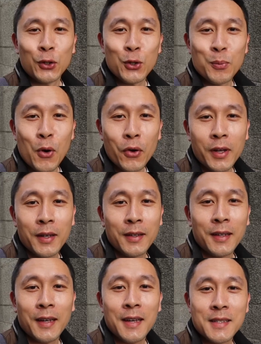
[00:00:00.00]
Good
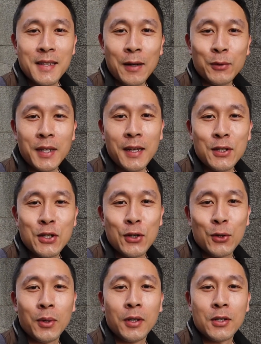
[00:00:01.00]
morning, it's now day
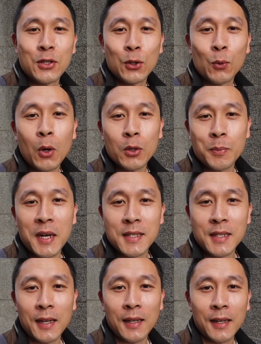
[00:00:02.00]
2. So what was my
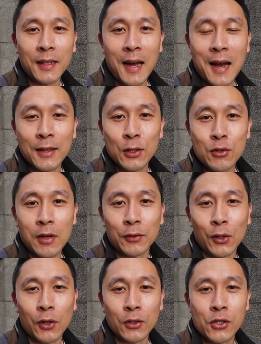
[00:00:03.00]
stay like at the
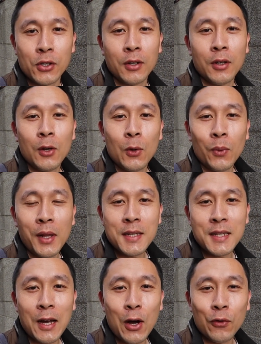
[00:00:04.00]
Travelodge? Well, let's
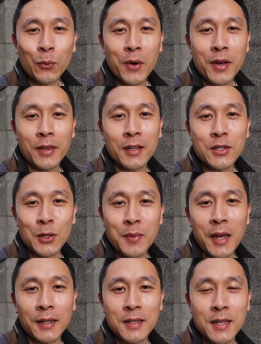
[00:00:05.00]
start off with some
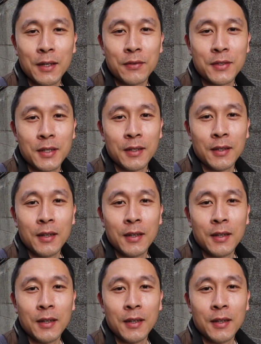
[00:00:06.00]
negatives.